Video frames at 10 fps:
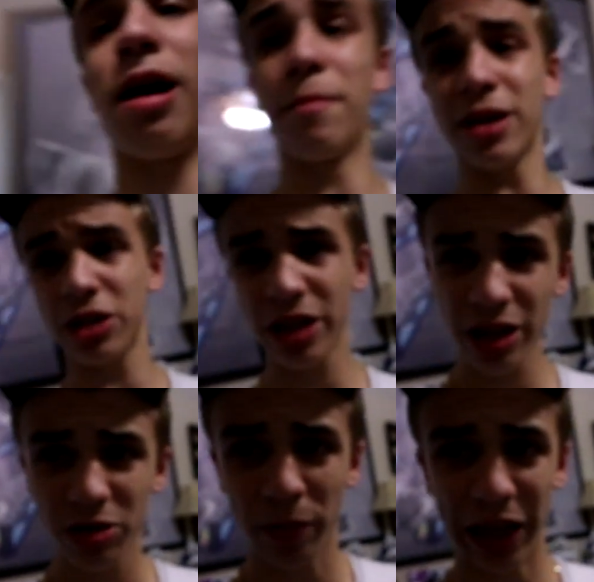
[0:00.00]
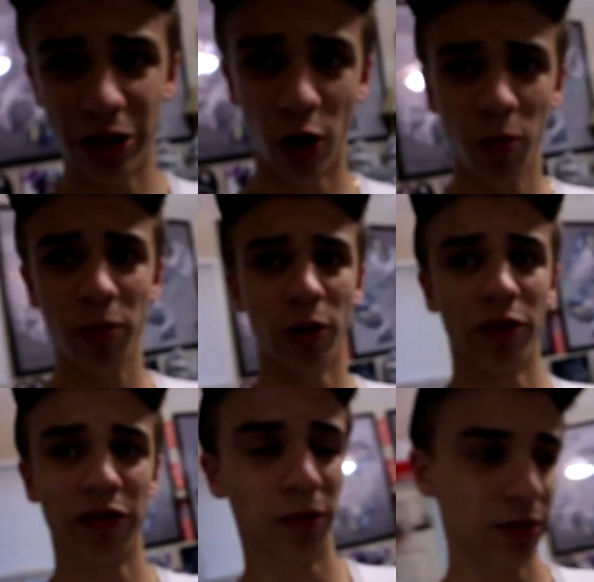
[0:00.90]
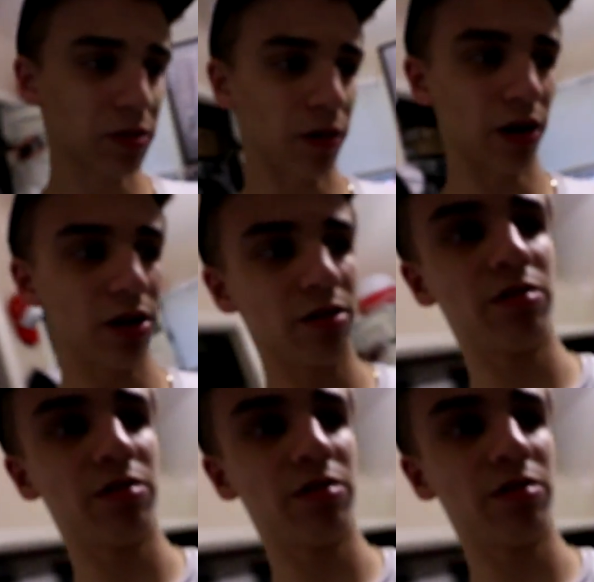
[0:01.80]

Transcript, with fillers: I'm actually gonna use my GoPro to film this part.